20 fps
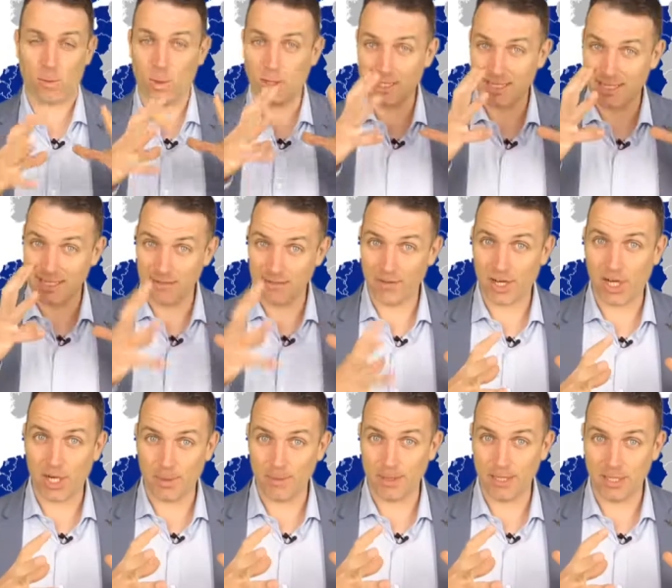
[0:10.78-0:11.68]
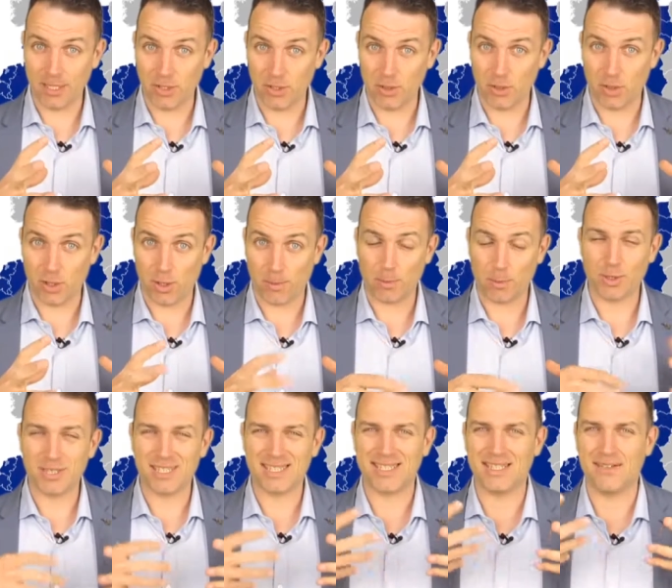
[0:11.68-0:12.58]
what's the environment in Europe,
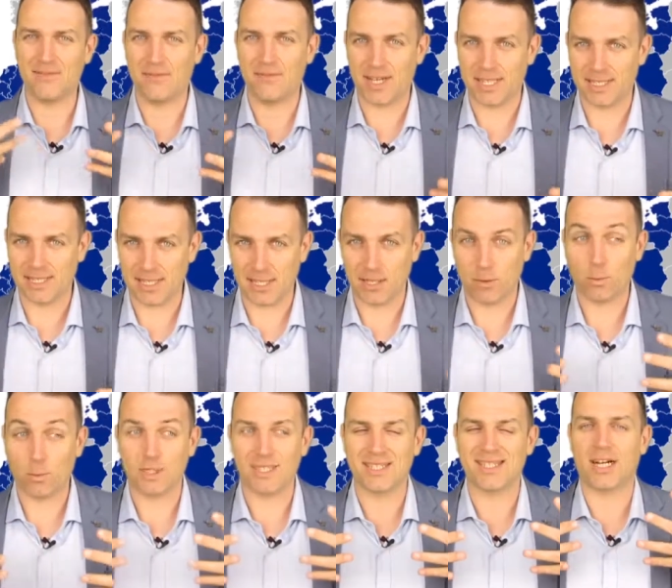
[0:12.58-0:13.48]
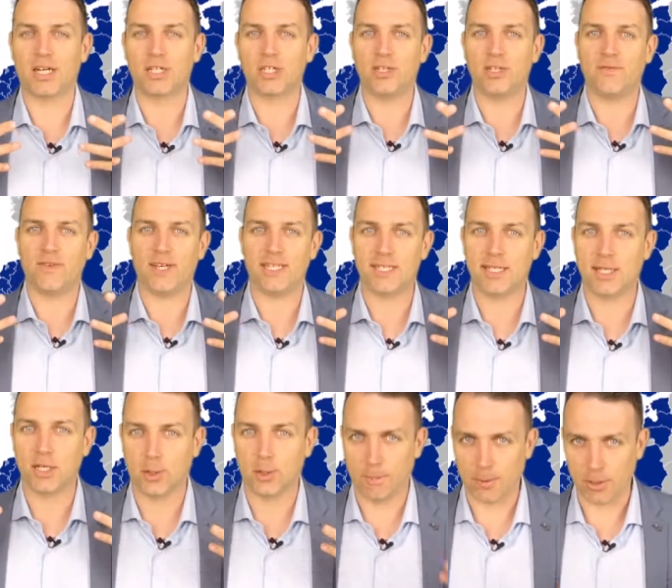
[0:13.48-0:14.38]
what are the
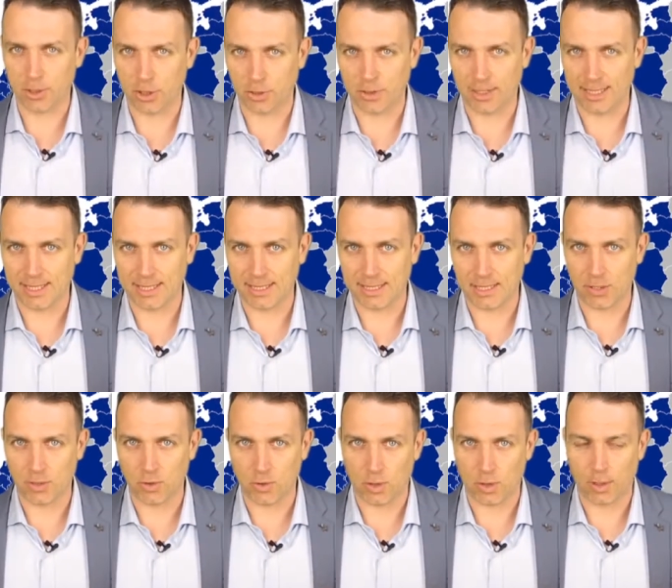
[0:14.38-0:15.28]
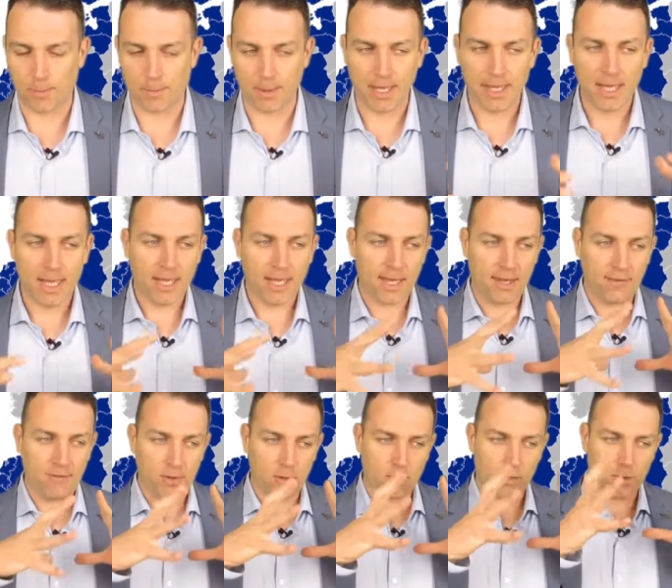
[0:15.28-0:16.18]
investing opportunities in Europe,
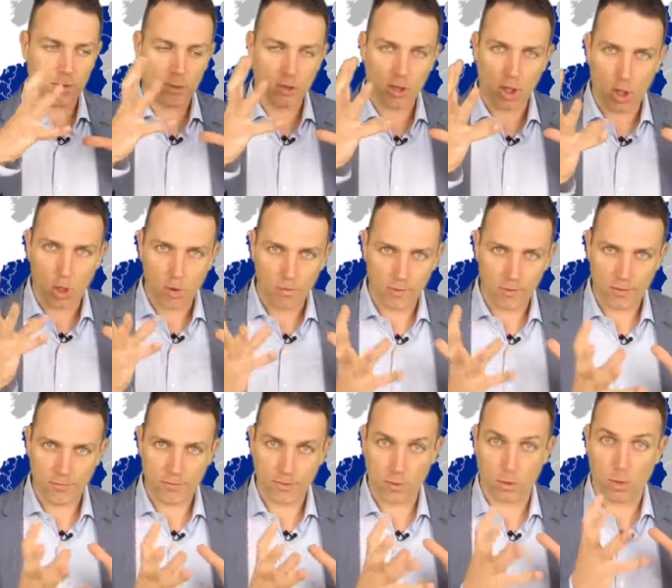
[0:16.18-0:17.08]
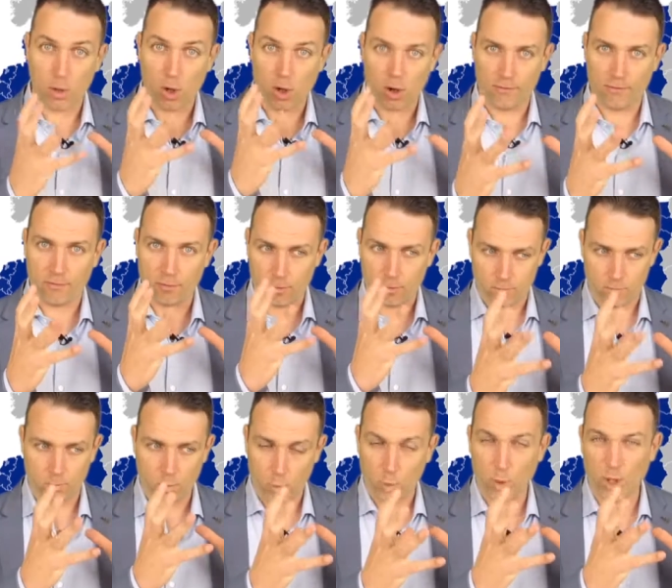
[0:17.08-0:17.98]
give you a good overview of
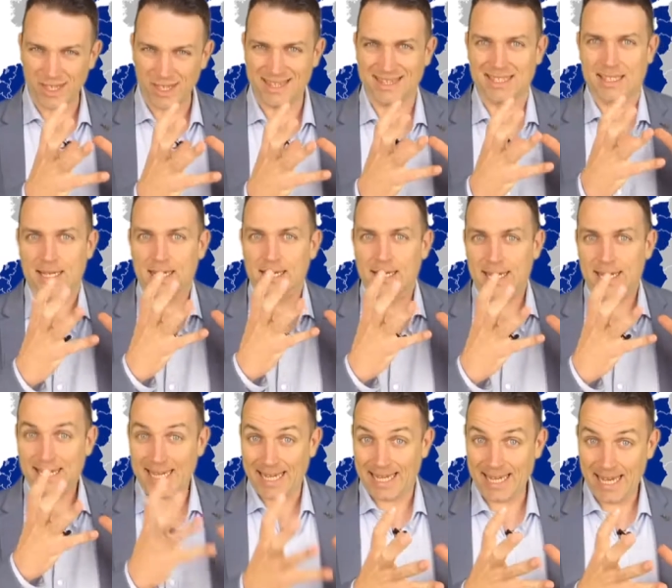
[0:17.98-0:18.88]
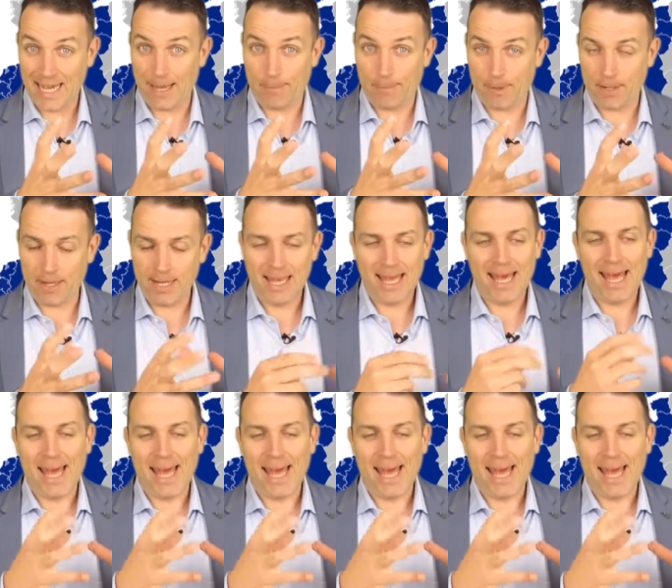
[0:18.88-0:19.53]
what can happen,